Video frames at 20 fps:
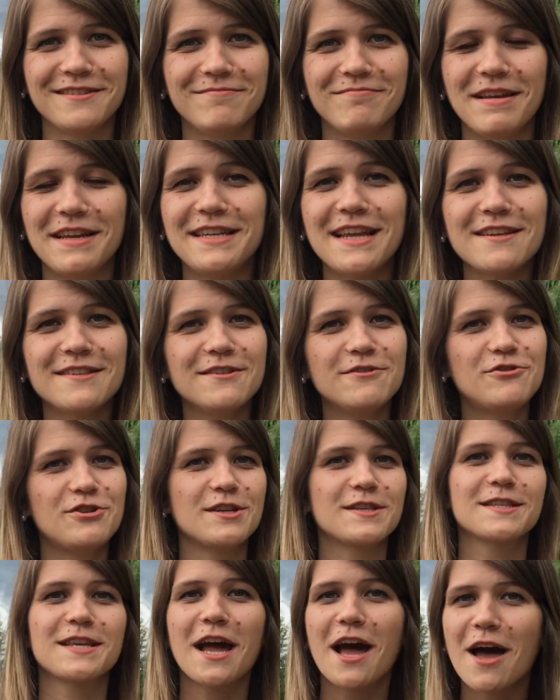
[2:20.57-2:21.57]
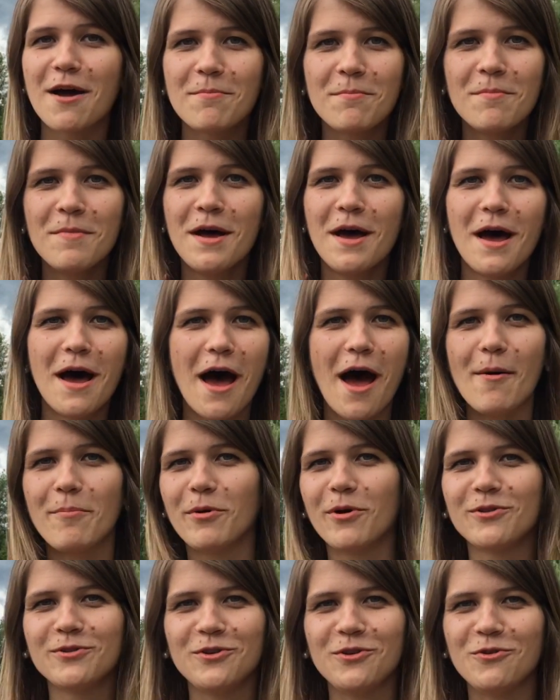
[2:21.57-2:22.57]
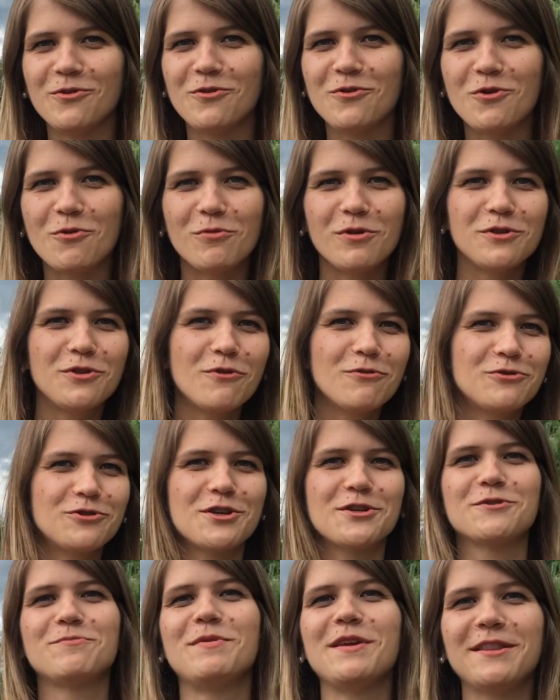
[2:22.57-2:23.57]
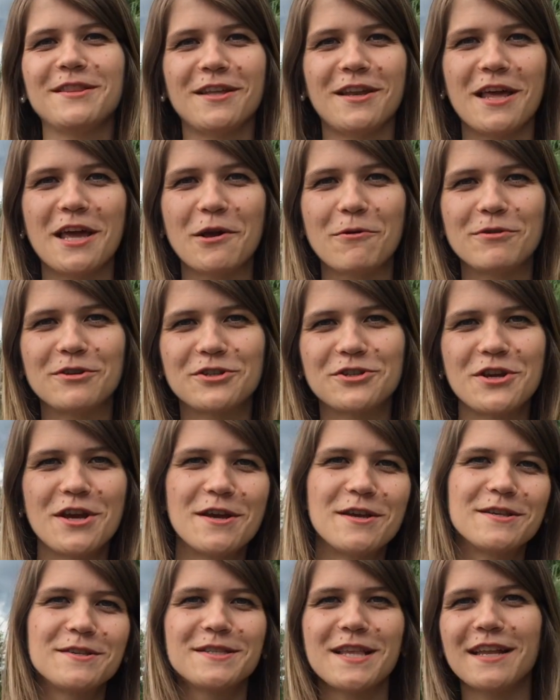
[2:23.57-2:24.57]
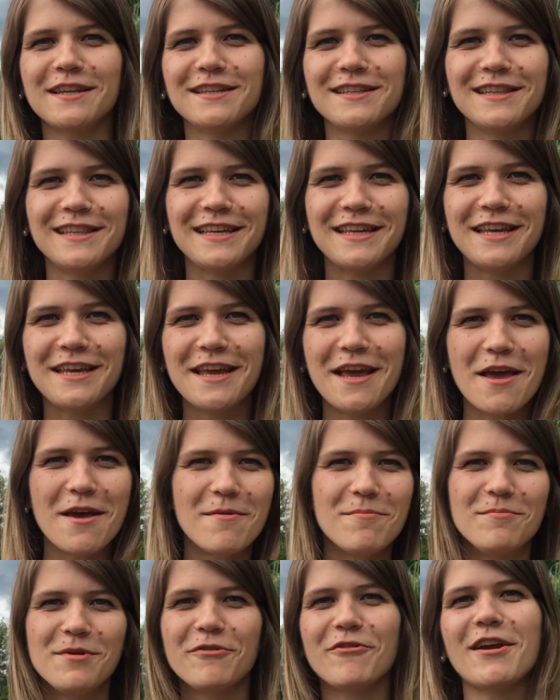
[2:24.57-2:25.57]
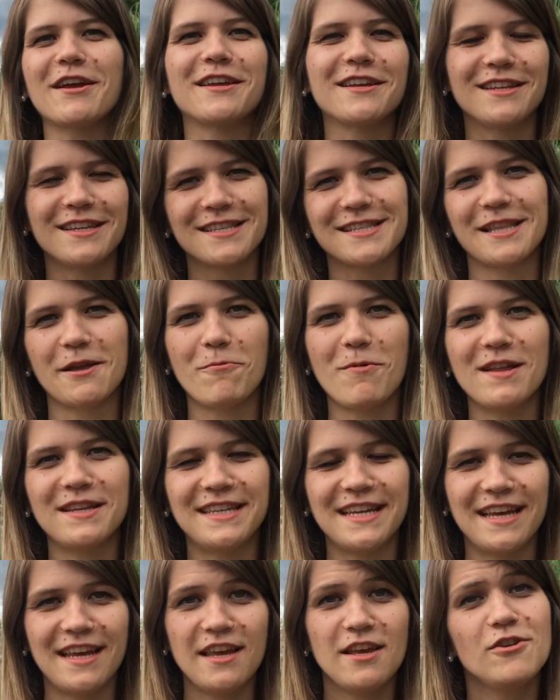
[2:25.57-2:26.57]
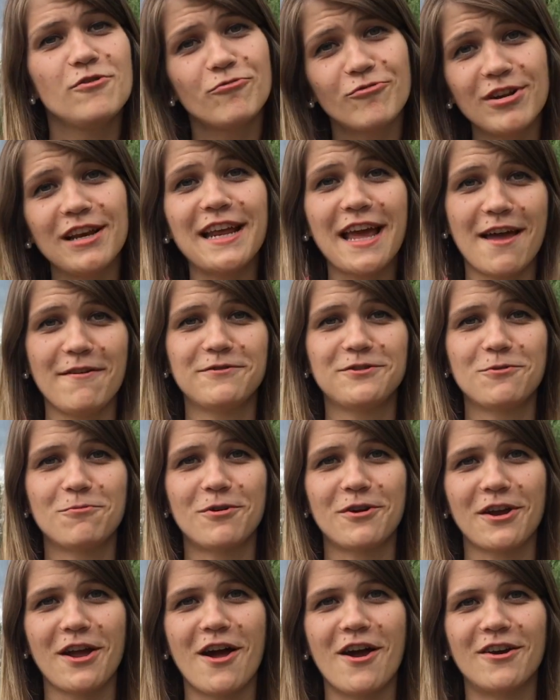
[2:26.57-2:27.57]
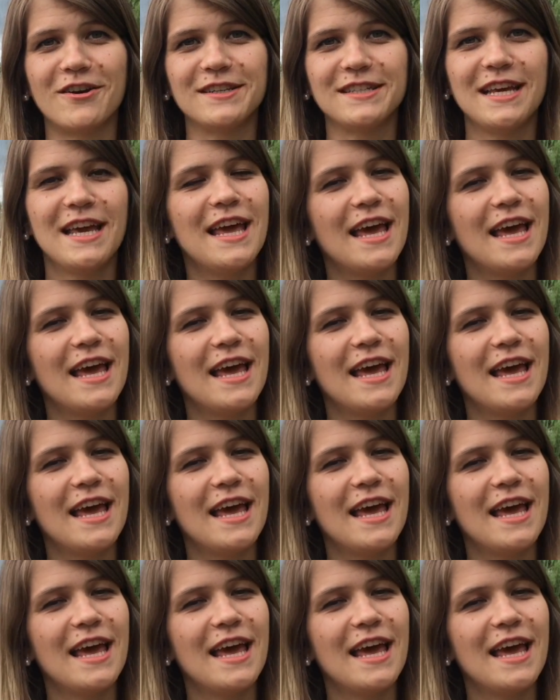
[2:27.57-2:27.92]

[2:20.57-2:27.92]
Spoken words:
It doesn't just come upon you. You will not just speak the language suddenly, miraculously one day. You really have to work hard.